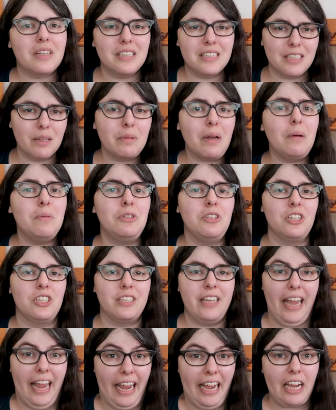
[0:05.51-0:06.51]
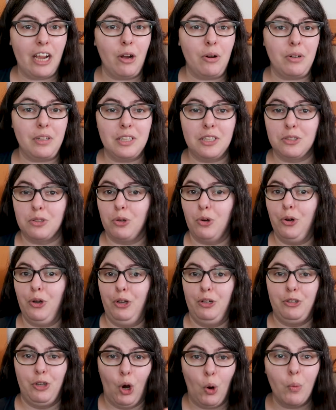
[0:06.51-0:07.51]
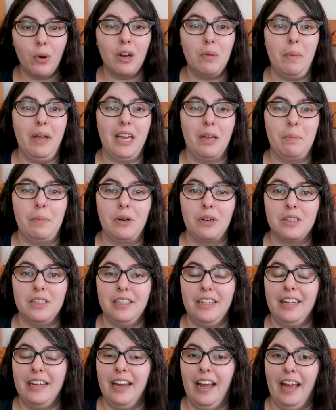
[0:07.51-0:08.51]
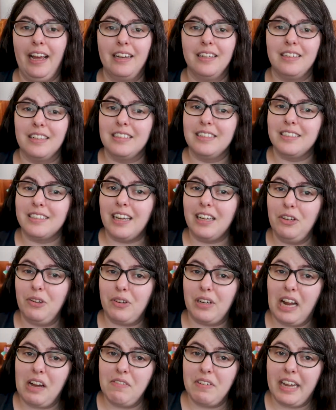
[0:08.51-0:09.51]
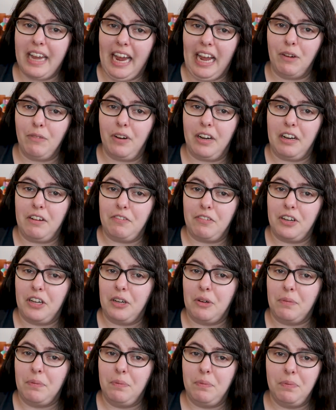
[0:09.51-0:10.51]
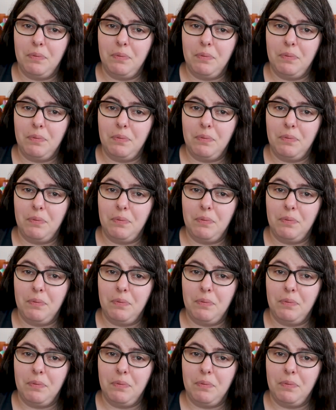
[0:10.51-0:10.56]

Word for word: Because sometimes you just can't go to the store, you don't want to make milk tea, and instead you could have a can ready for you.